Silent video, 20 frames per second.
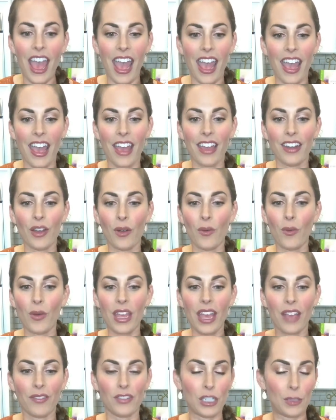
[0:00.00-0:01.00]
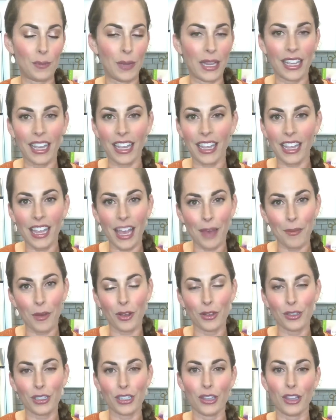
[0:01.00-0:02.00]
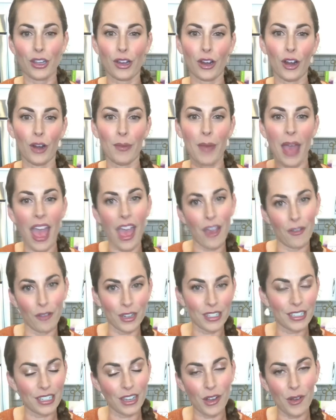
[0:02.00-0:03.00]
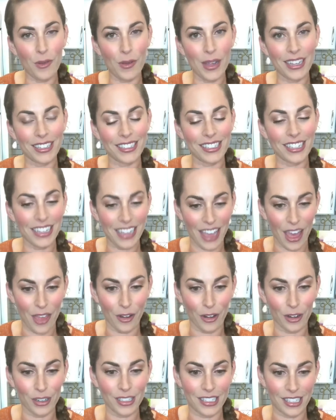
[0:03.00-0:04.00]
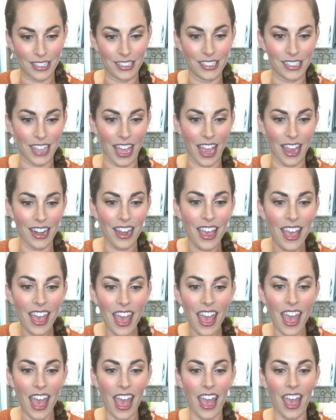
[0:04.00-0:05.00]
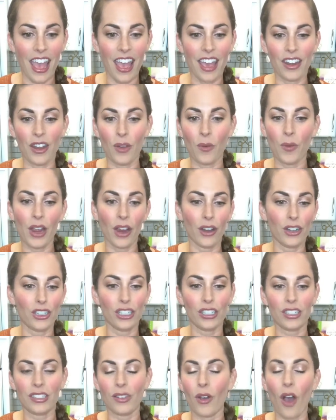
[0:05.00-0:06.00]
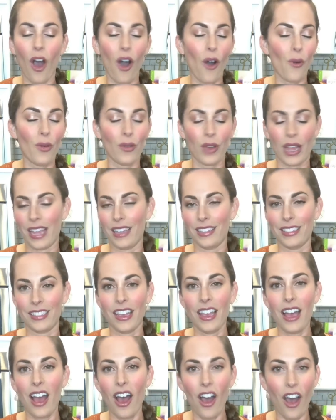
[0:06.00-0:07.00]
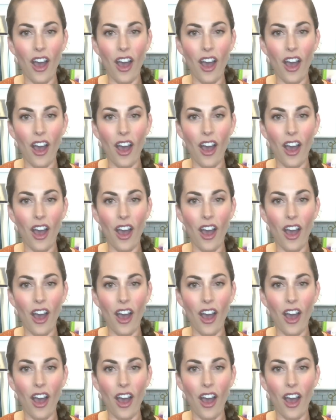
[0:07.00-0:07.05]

And we have just been kicking chemicals to the curb every single week together since then. And we are just always